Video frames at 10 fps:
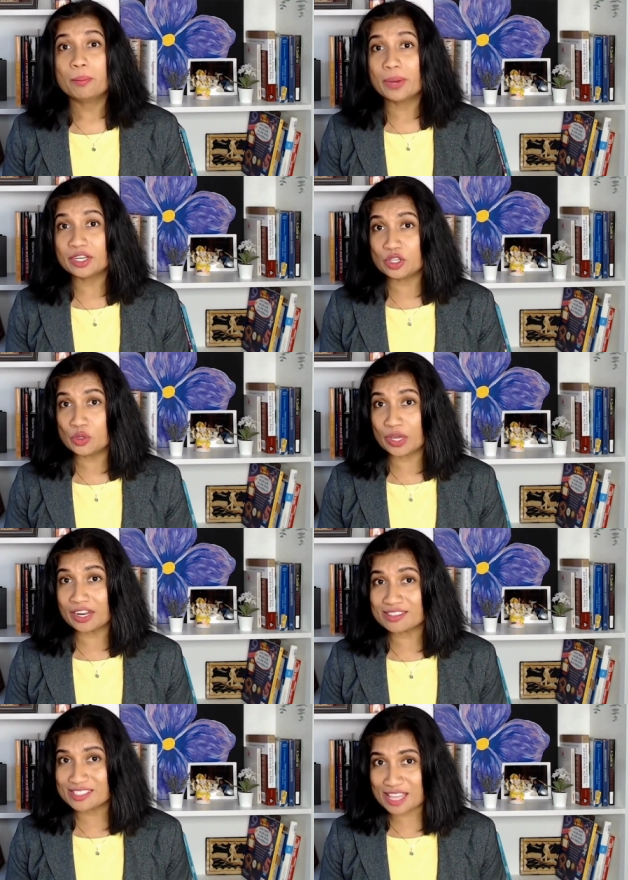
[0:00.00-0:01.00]
But you
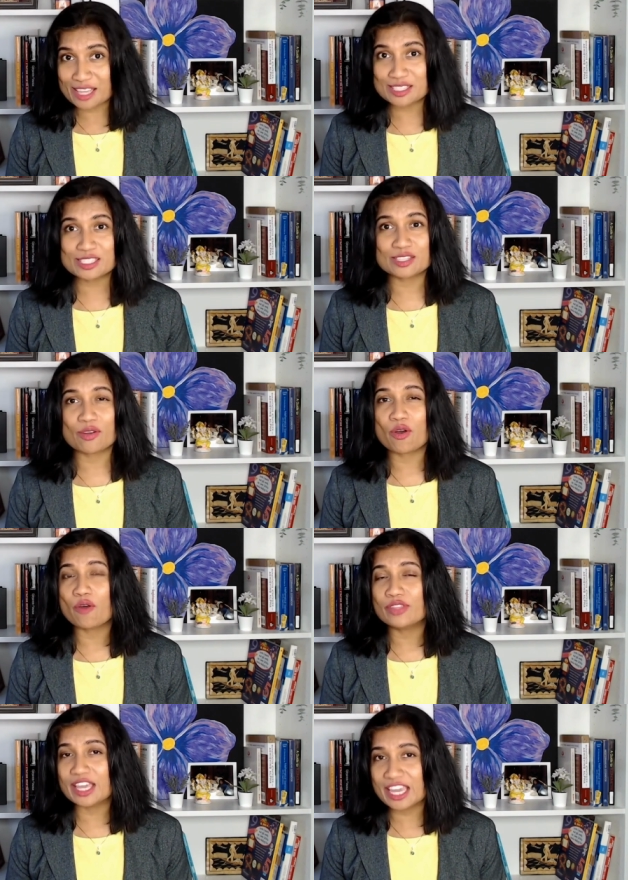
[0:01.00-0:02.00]
get a sense
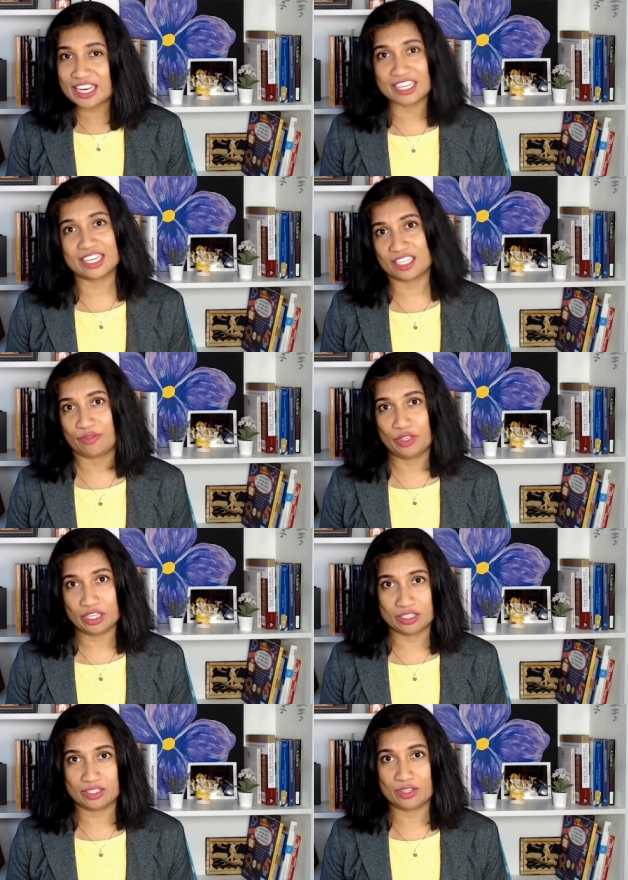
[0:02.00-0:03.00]
of the indicative
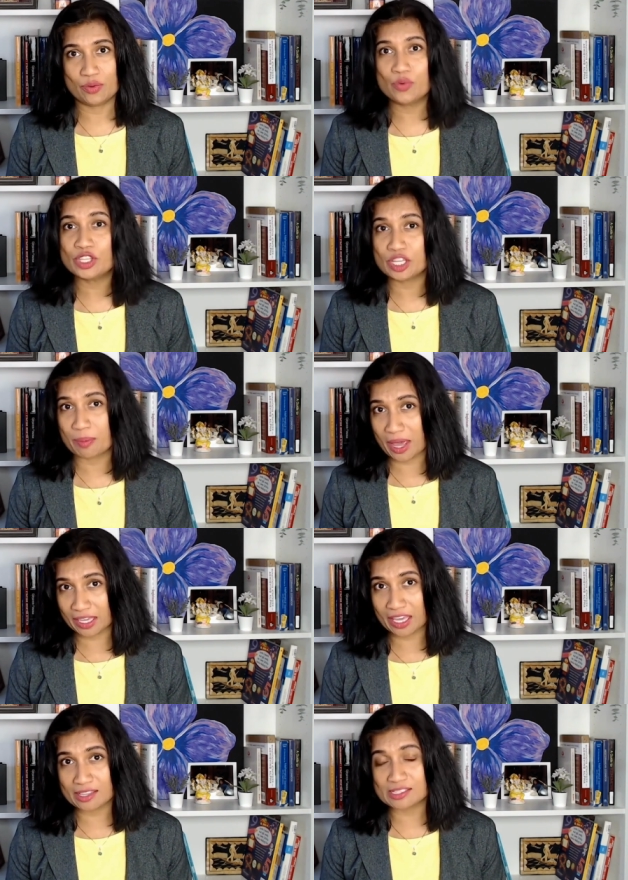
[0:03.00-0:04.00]
yield, which in
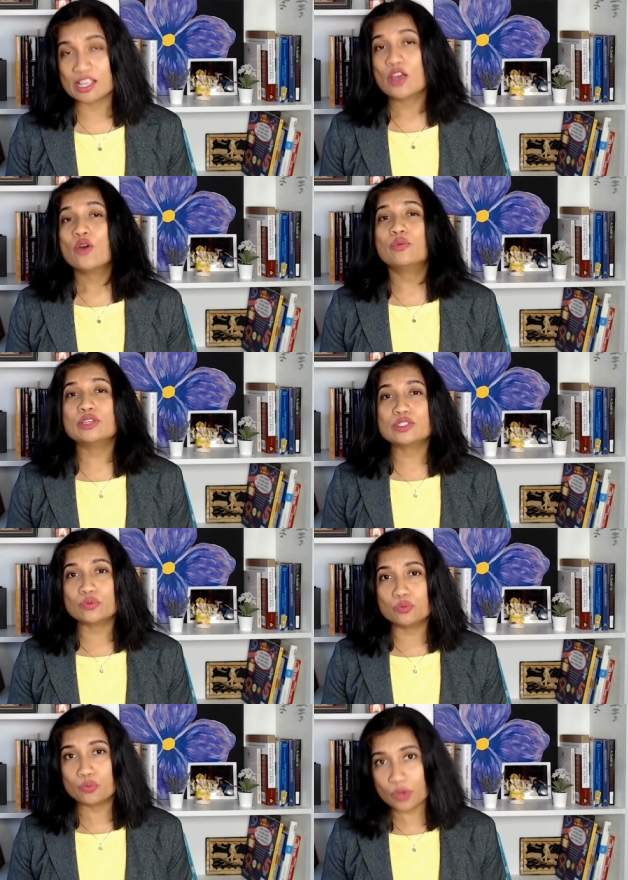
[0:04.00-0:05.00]
my case was
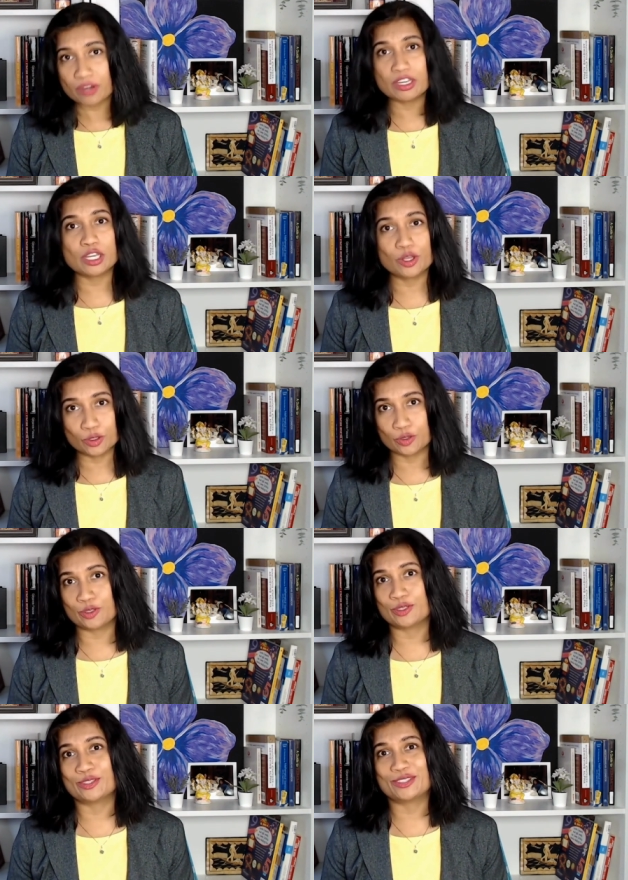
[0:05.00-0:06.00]
very
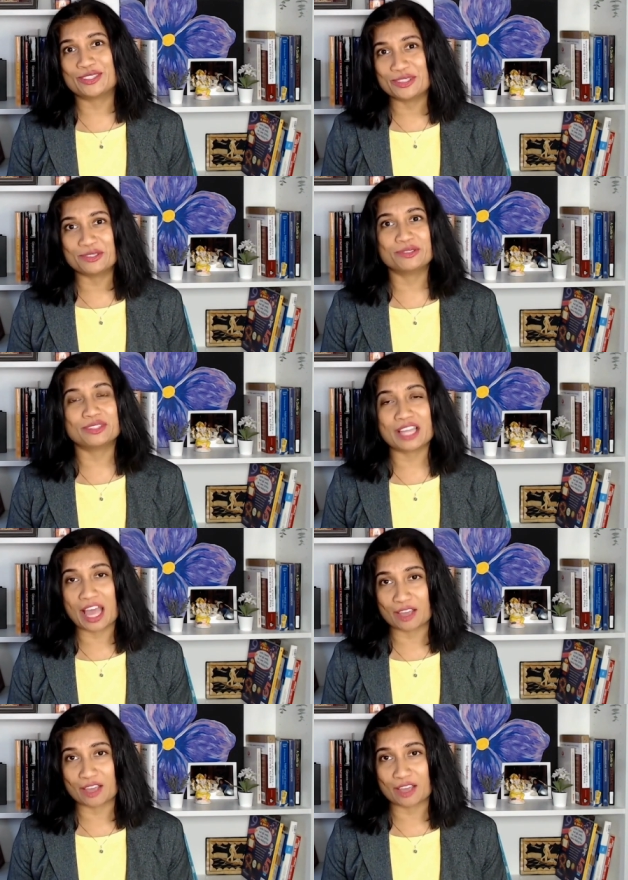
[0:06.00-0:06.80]
close to the